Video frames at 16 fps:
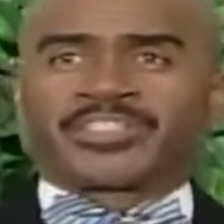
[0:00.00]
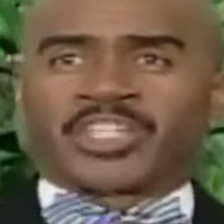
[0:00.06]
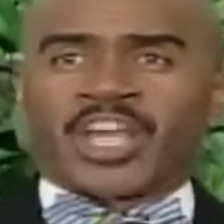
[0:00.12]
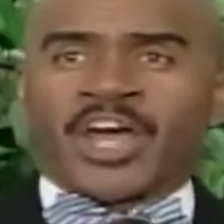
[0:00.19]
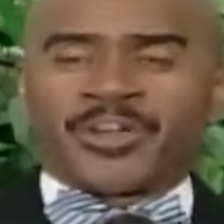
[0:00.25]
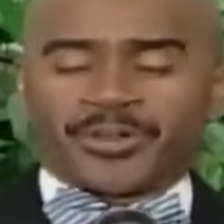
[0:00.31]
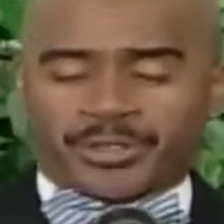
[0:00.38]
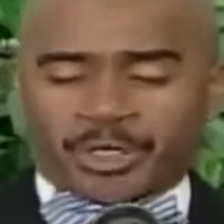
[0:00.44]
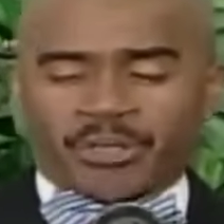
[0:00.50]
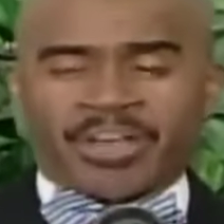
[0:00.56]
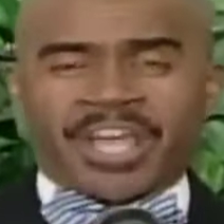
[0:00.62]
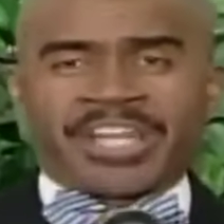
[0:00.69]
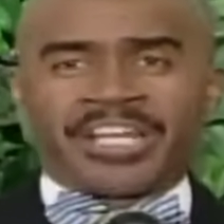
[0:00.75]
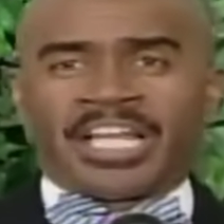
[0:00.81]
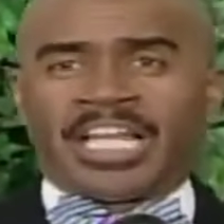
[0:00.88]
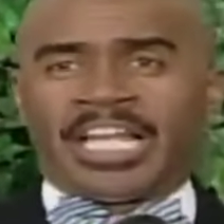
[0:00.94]
eternal
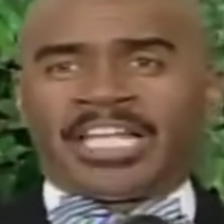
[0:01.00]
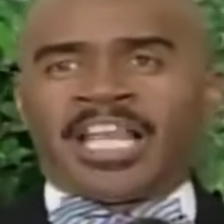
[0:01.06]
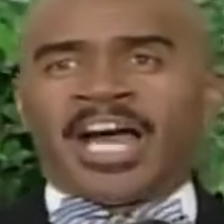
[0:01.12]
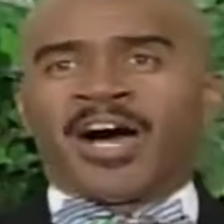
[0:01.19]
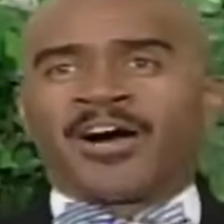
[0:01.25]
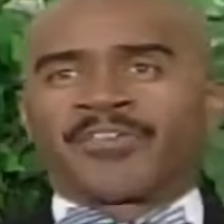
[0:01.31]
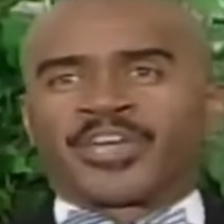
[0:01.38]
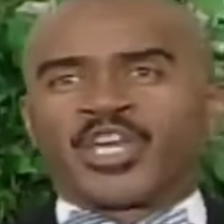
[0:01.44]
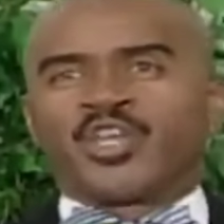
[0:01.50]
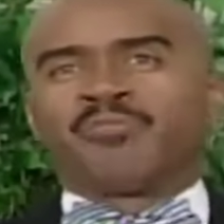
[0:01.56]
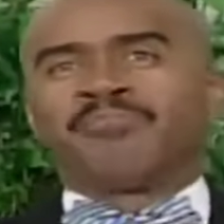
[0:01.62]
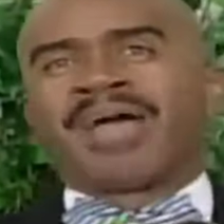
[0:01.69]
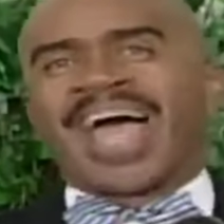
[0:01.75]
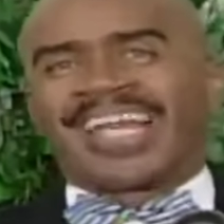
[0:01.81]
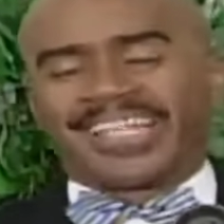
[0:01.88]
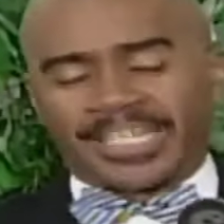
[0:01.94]
creator loved
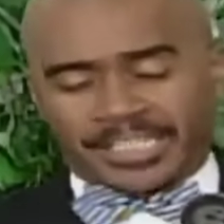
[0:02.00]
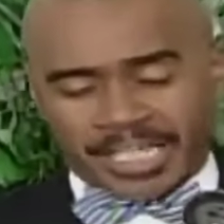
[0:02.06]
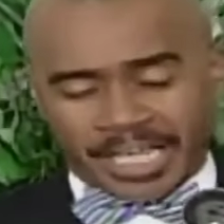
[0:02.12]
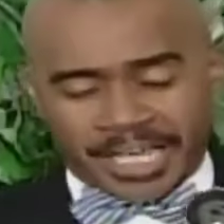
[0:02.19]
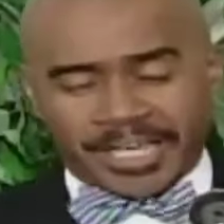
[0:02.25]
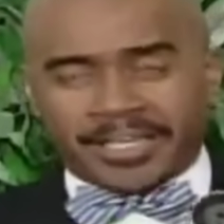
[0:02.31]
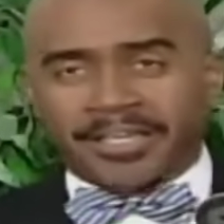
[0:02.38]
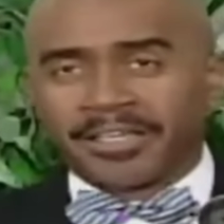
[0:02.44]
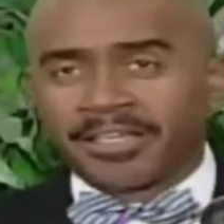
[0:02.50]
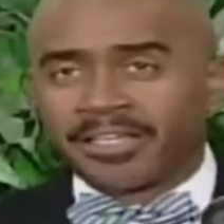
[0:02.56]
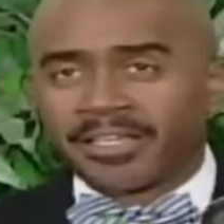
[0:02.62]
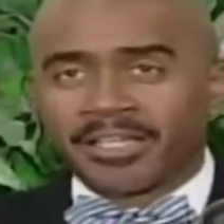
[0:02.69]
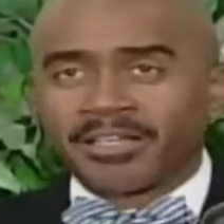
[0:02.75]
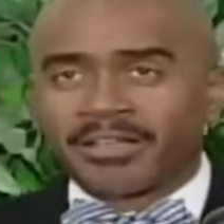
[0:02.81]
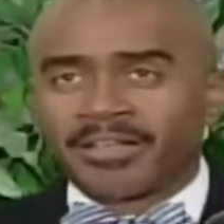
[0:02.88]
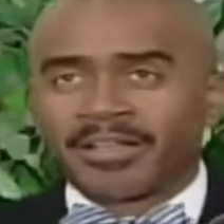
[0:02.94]
humanity.
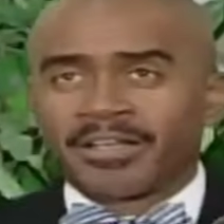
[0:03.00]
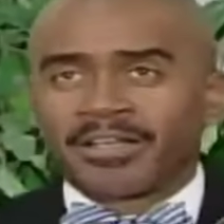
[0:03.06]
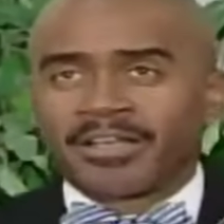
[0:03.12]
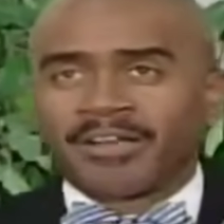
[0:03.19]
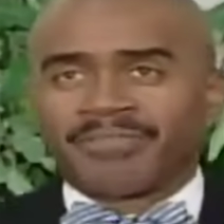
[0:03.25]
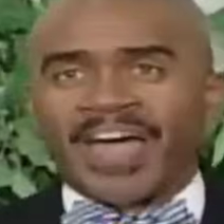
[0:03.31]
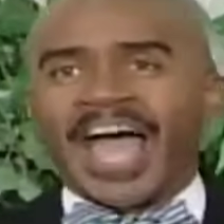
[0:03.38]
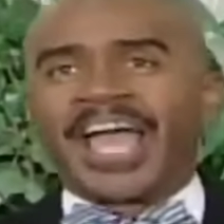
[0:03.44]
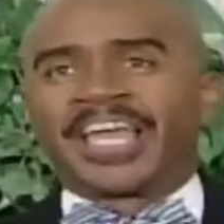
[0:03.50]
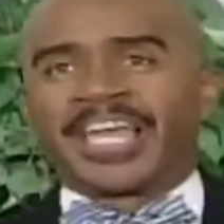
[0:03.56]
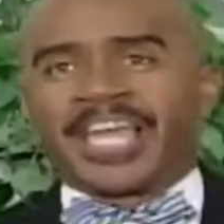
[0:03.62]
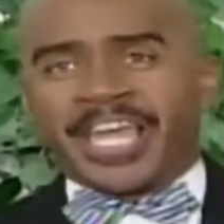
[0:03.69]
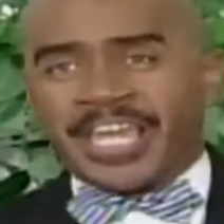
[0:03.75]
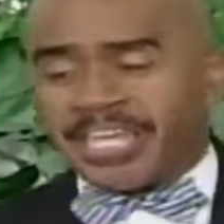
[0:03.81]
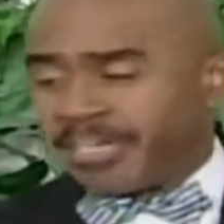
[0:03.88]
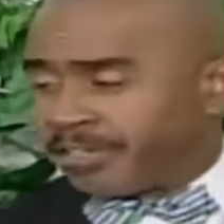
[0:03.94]
That he. That
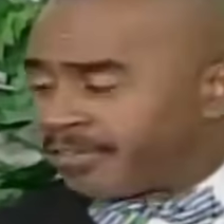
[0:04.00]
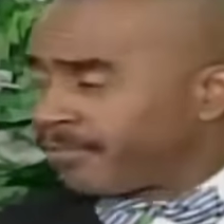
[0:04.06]
he